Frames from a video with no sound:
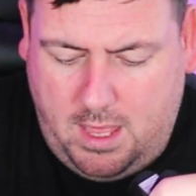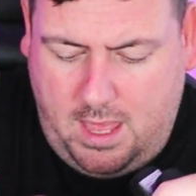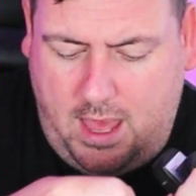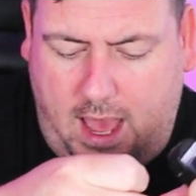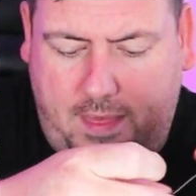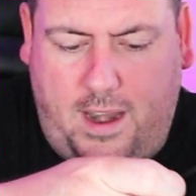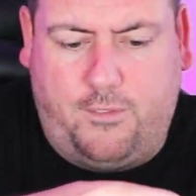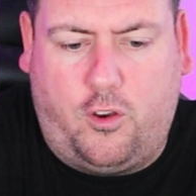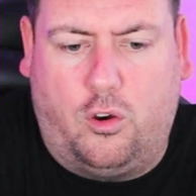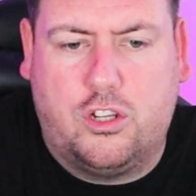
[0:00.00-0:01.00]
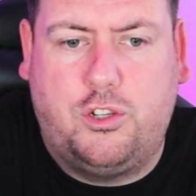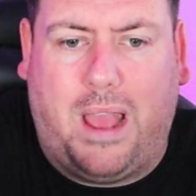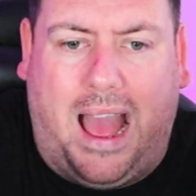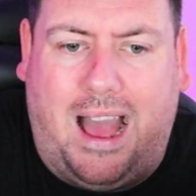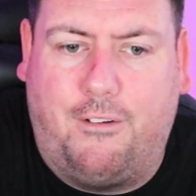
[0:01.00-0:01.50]
And then, of course, you
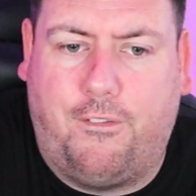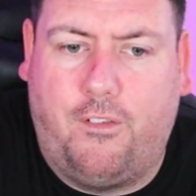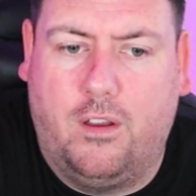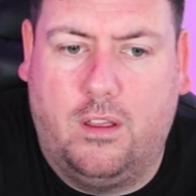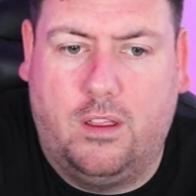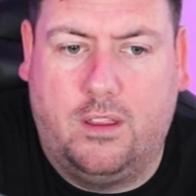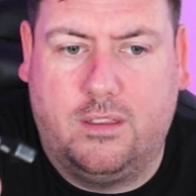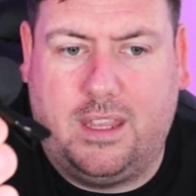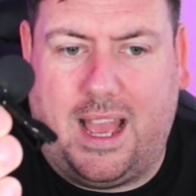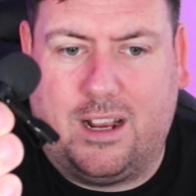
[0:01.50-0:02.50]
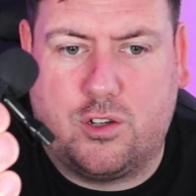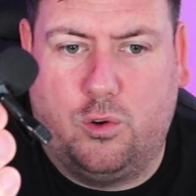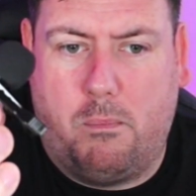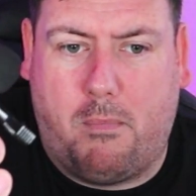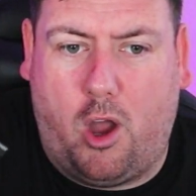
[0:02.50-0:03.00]
have the actual
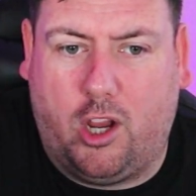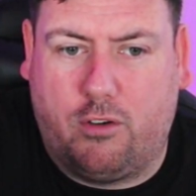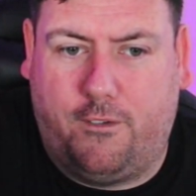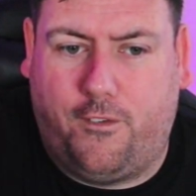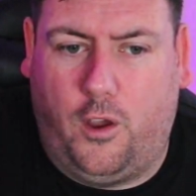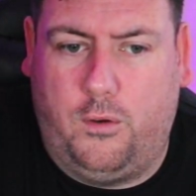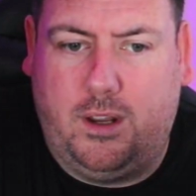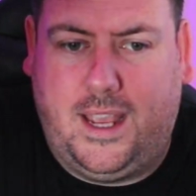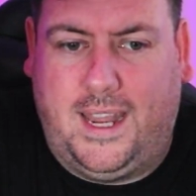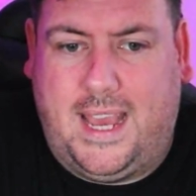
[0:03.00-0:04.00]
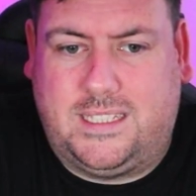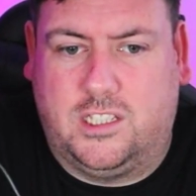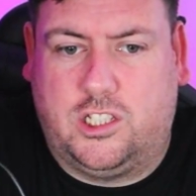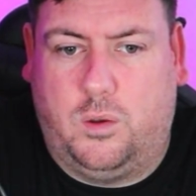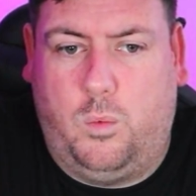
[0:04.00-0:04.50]
microphone connected
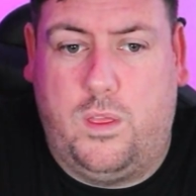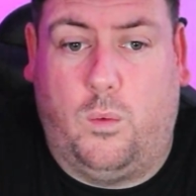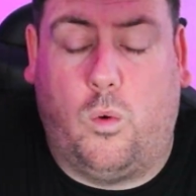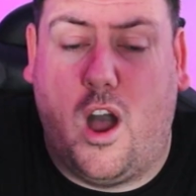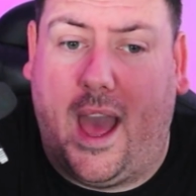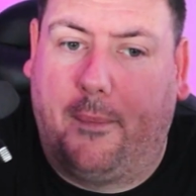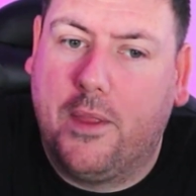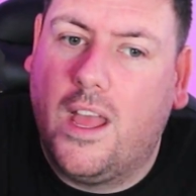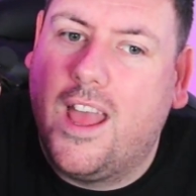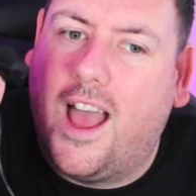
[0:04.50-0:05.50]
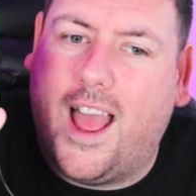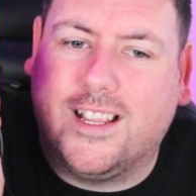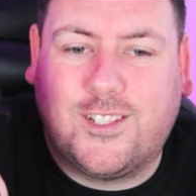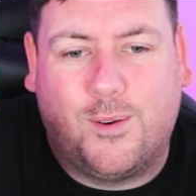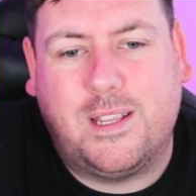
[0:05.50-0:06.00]
to it with a wire.
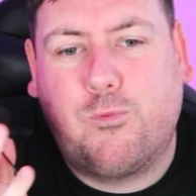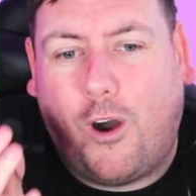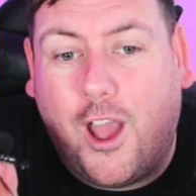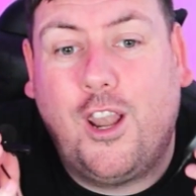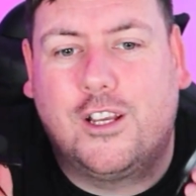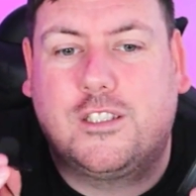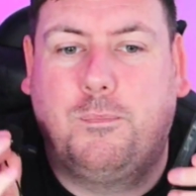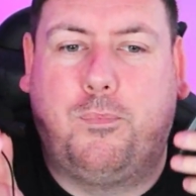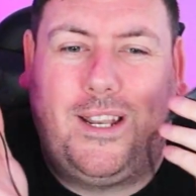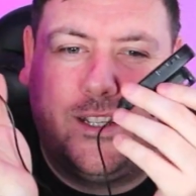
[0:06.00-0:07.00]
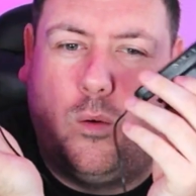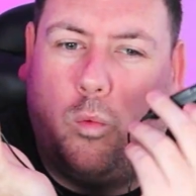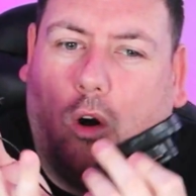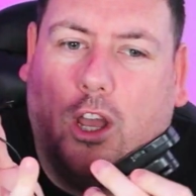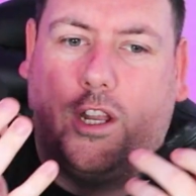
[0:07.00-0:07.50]
So it's wireless, but it's
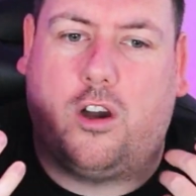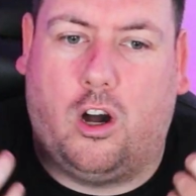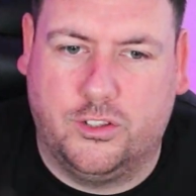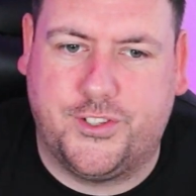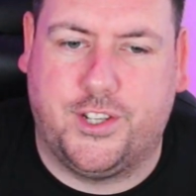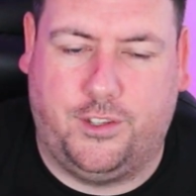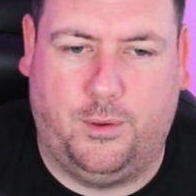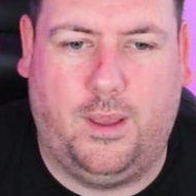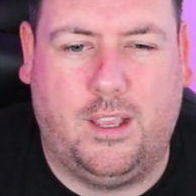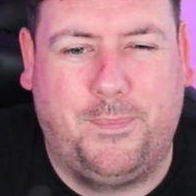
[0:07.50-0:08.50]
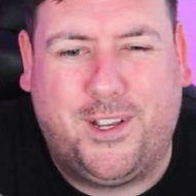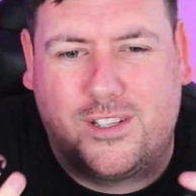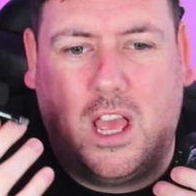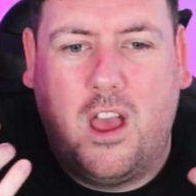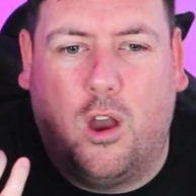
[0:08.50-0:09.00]
wired onto you, because
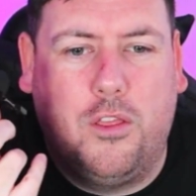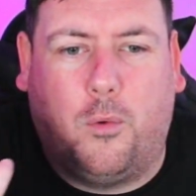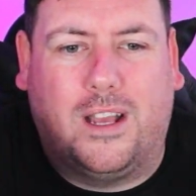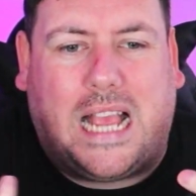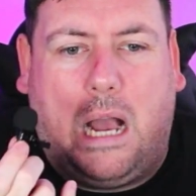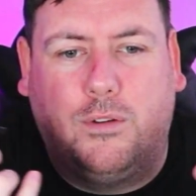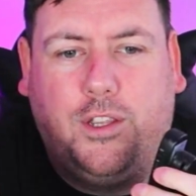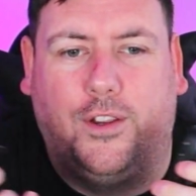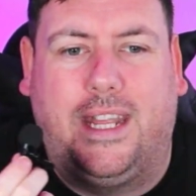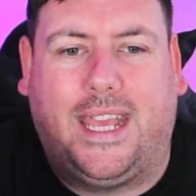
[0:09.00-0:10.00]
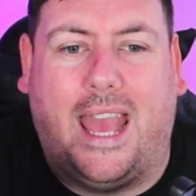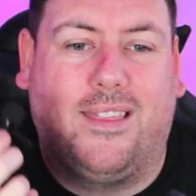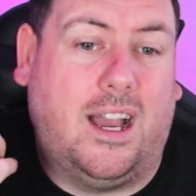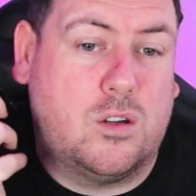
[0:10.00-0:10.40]
otherwise, how are you going to get the actual